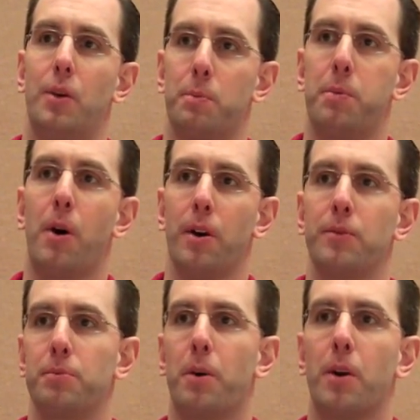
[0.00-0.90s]
part
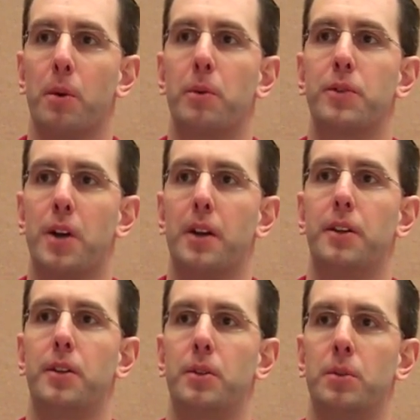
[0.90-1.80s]
of what we've tried to
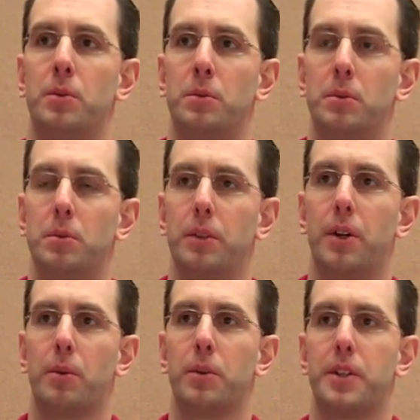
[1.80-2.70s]
do,
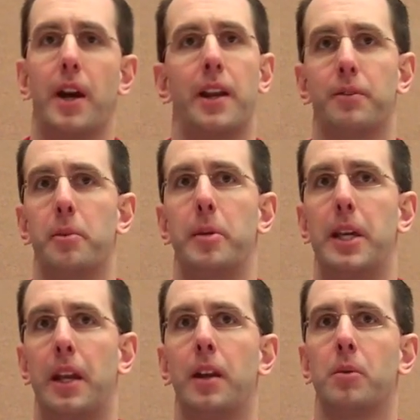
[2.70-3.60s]
with .NET from the
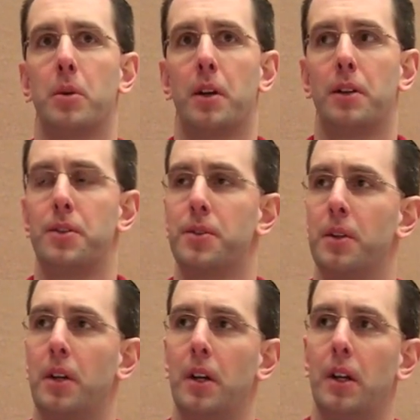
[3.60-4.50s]
beginning was,
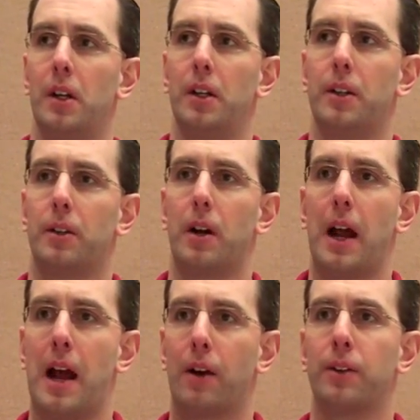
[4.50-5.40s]

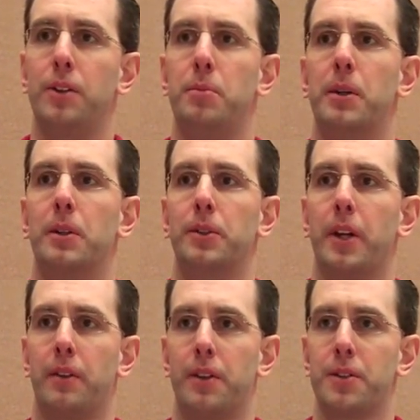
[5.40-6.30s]
how can you build
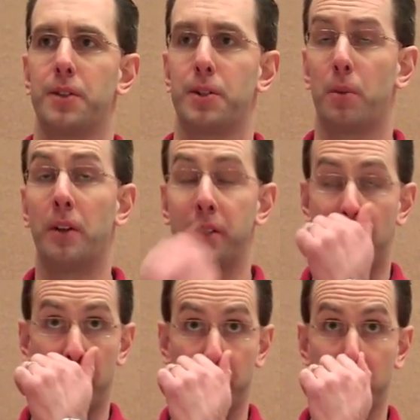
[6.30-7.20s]
kind of this
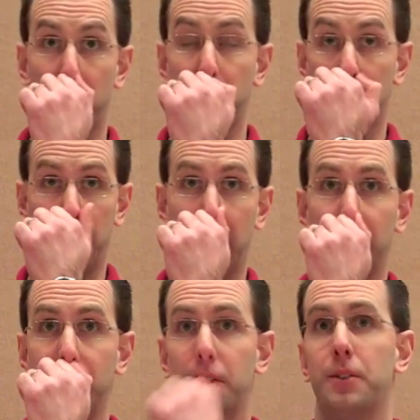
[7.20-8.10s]
runtime that was multiple
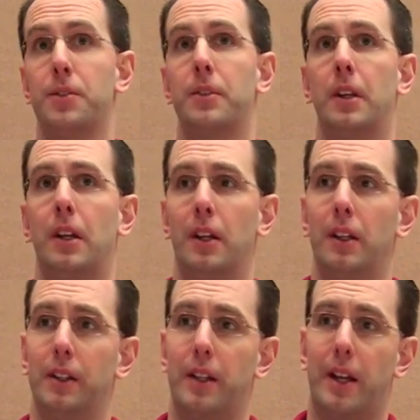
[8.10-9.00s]
languages
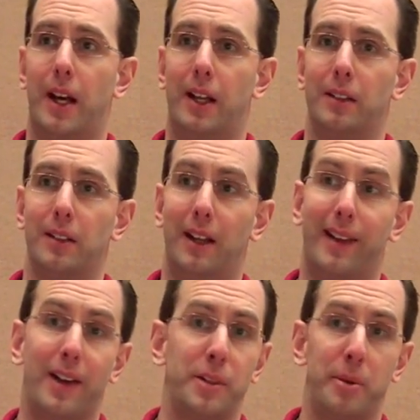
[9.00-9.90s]
that
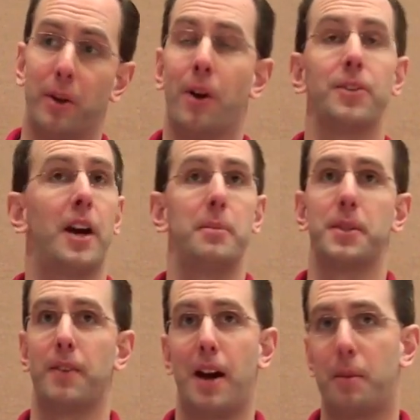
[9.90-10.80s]
allowed you to build all types
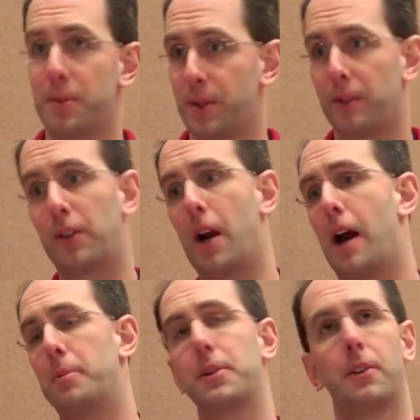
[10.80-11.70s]
of apps, server
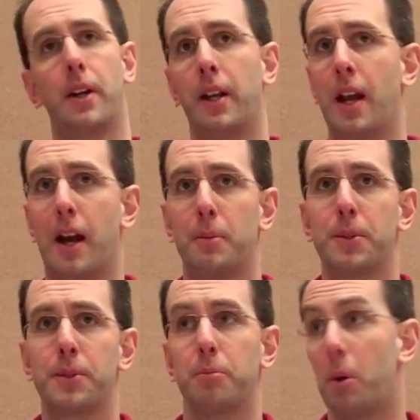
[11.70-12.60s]
apps, client
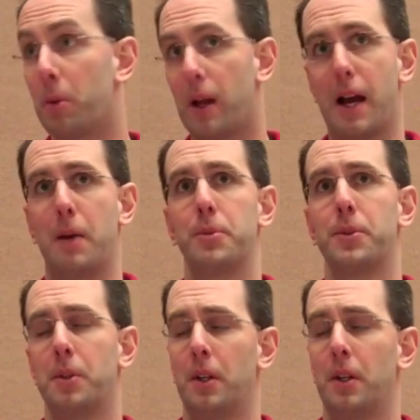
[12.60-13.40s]
apps, mobile apps,